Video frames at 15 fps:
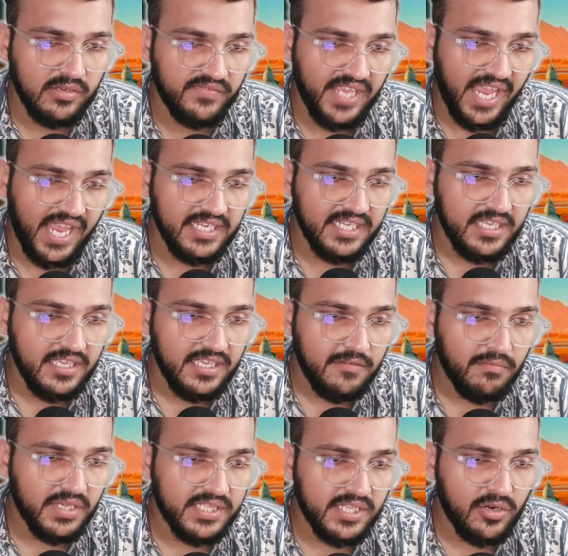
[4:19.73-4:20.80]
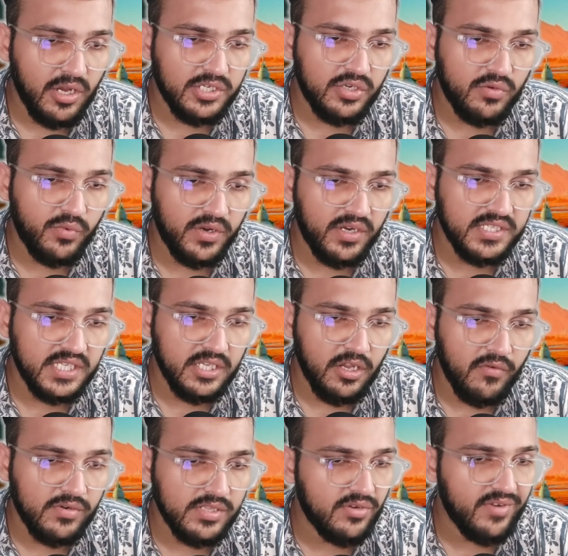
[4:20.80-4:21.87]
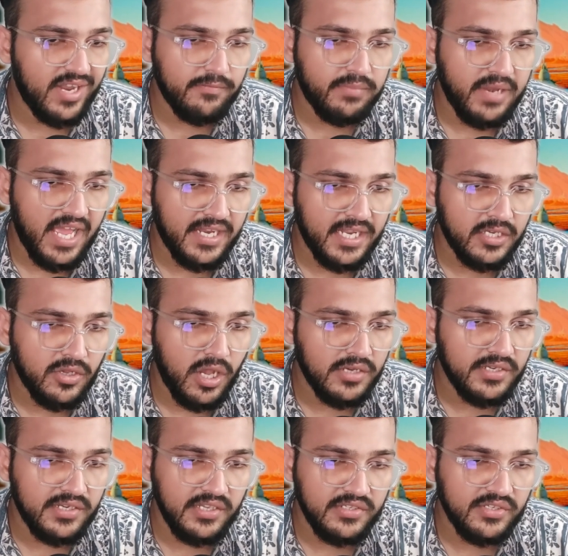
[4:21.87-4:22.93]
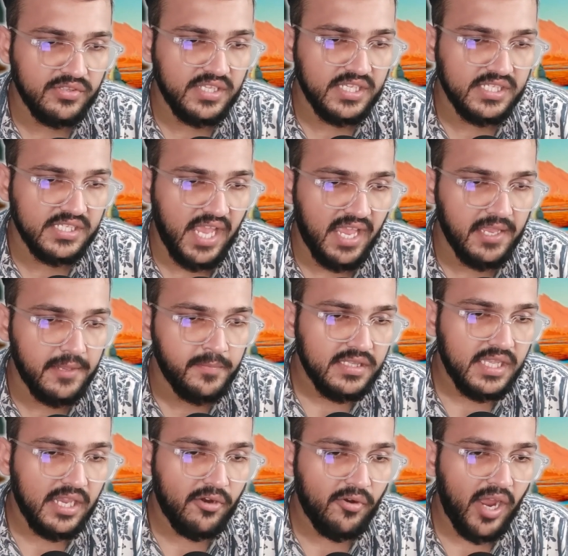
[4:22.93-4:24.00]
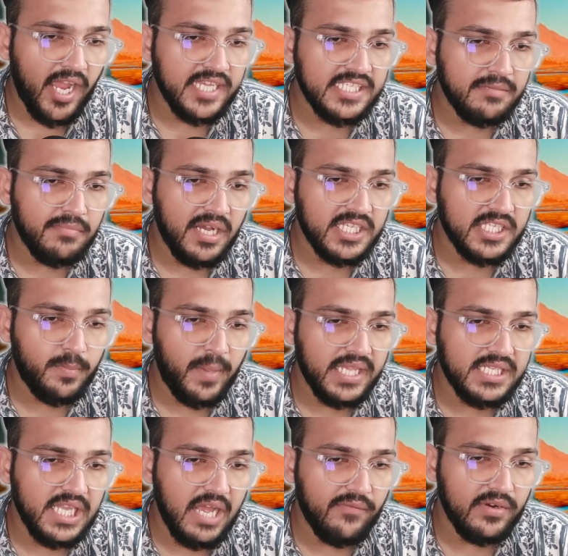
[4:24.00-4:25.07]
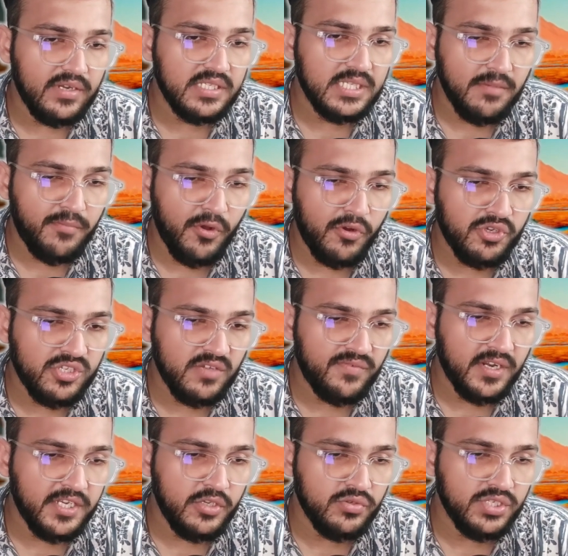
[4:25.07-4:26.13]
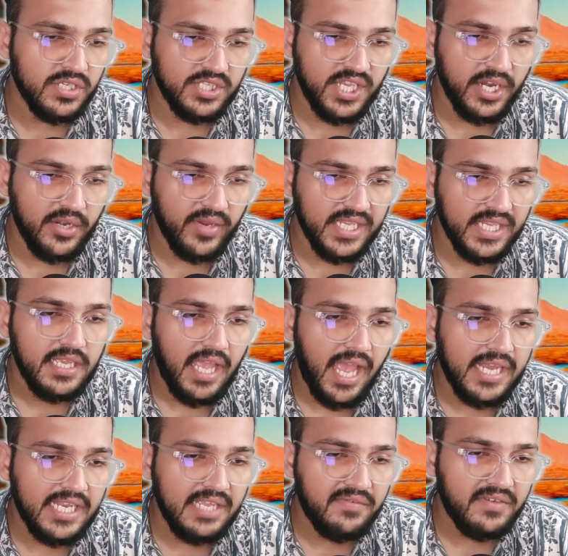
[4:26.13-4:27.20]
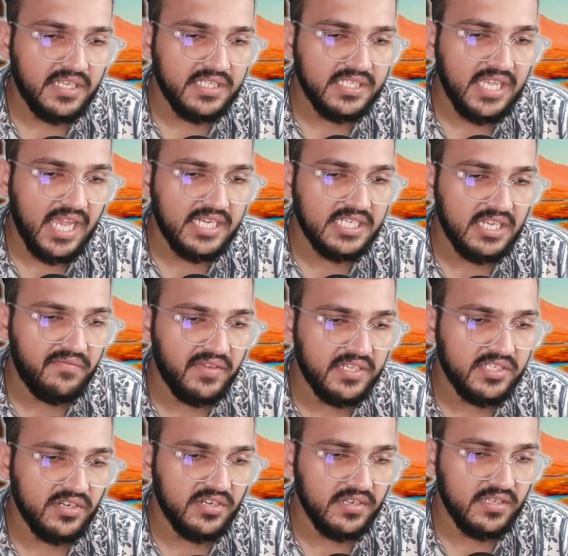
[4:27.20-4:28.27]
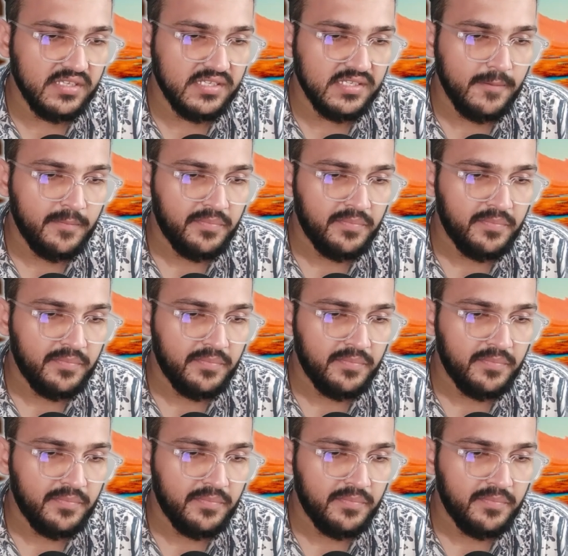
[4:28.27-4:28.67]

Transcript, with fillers: of date, but the controversy over the red planet continues to this day. They arise among space lovers, supporters of unusual theories, and even in scientific circles.